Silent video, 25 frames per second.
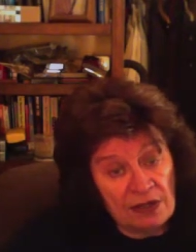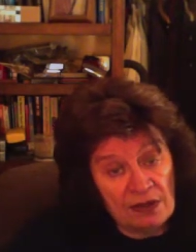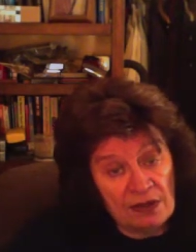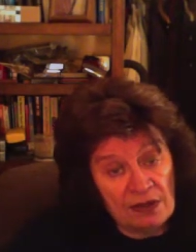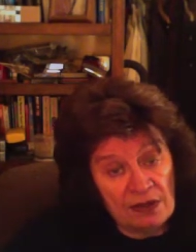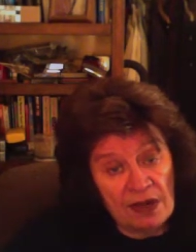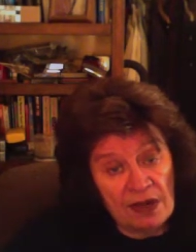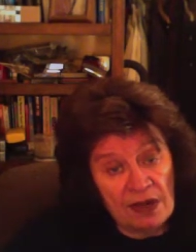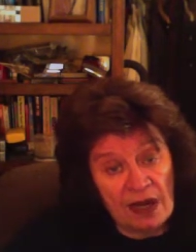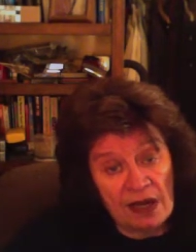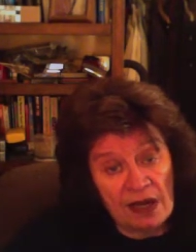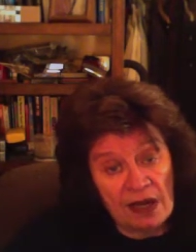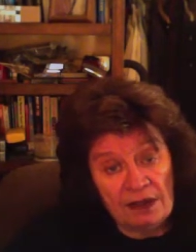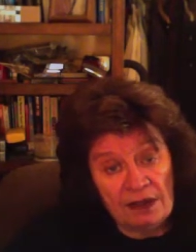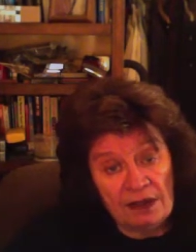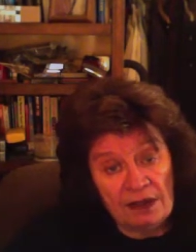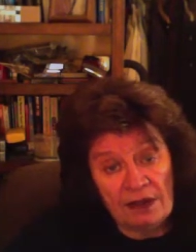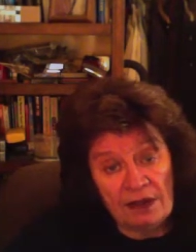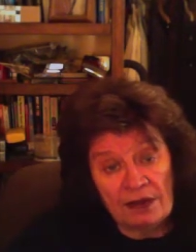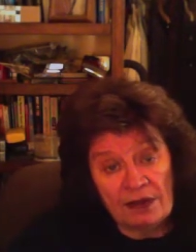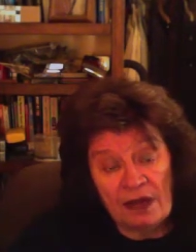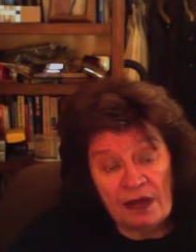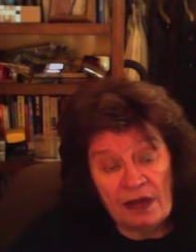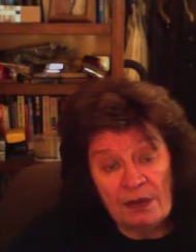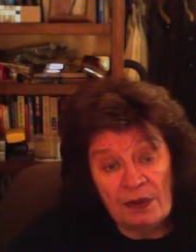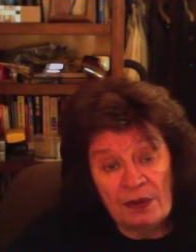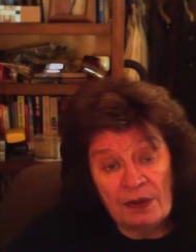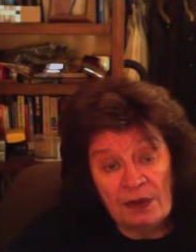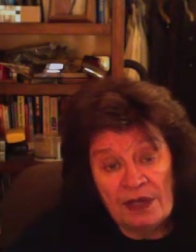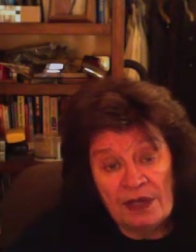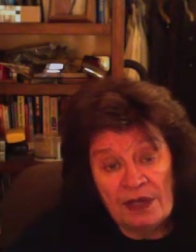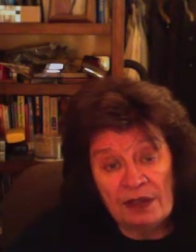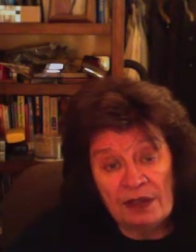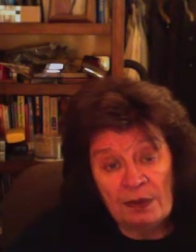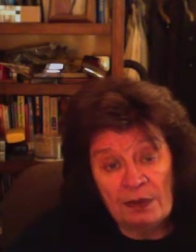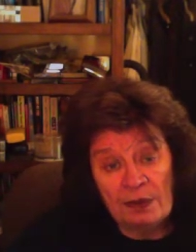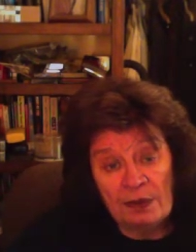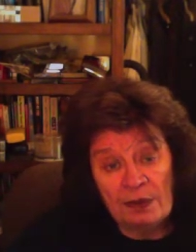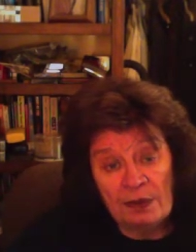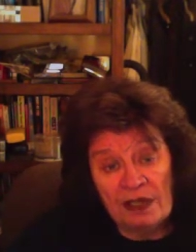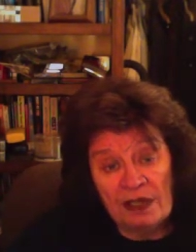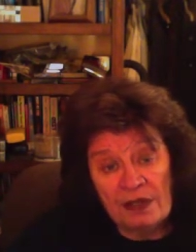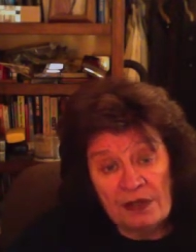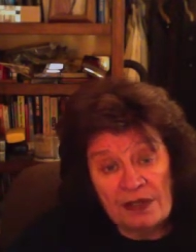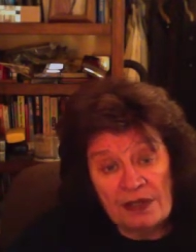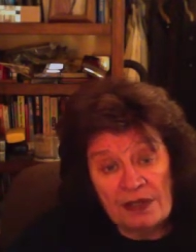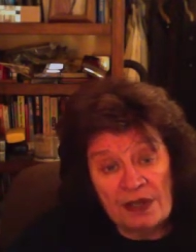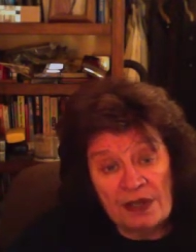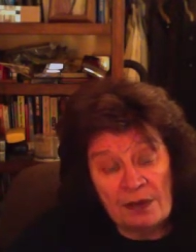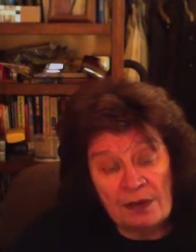you got, a couple tenor
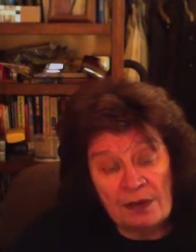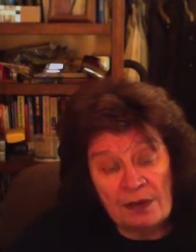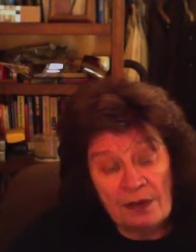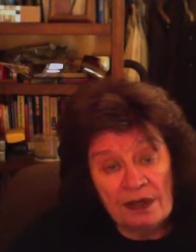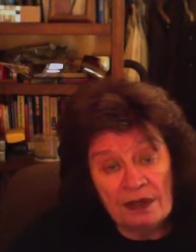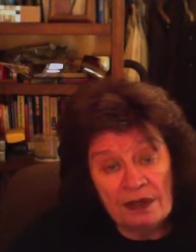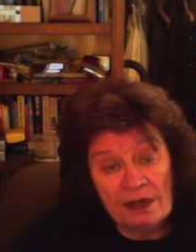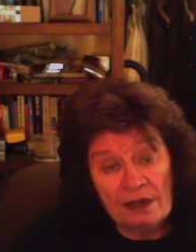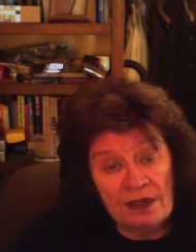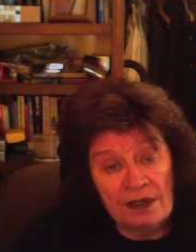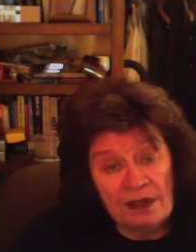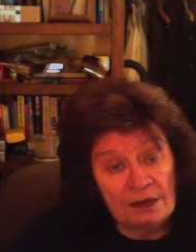players up there,